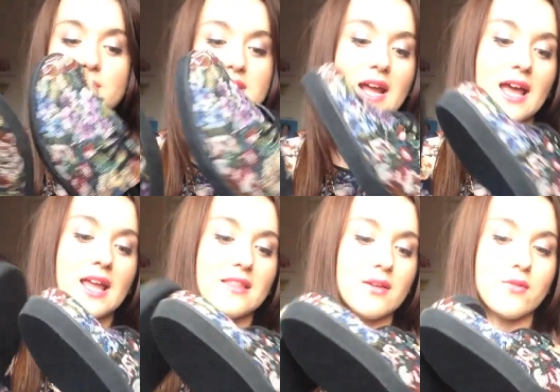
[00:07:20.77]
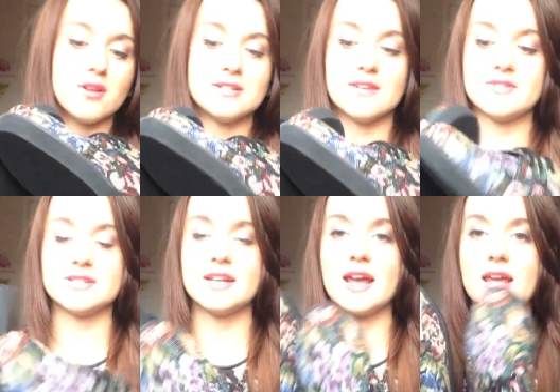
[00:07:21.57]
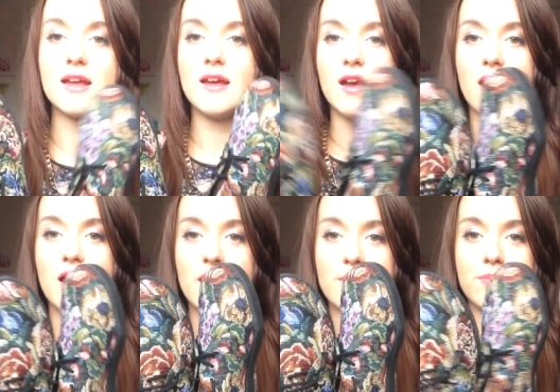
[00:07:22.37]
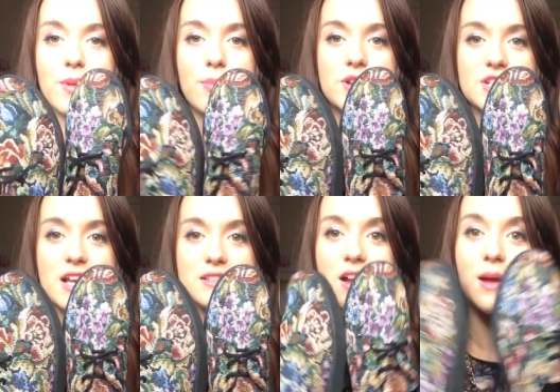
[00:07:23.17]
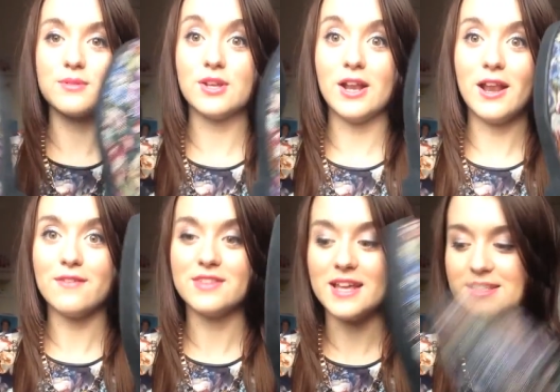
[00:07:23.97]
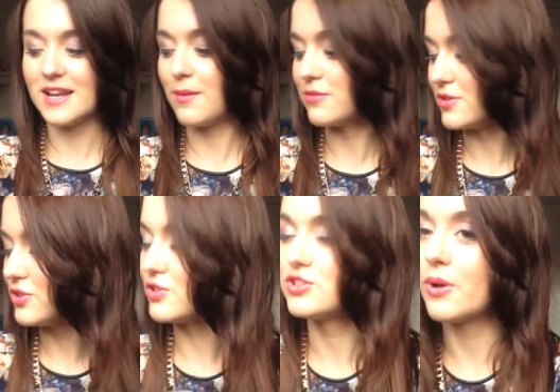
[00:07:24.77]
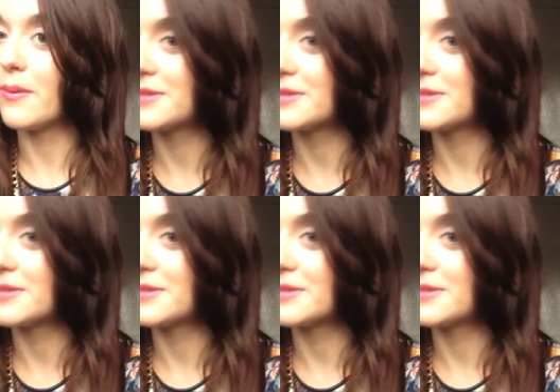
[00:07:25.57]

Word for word: them today. They were only delivered today. Um, but yes, I absolutely love these, and I'm just so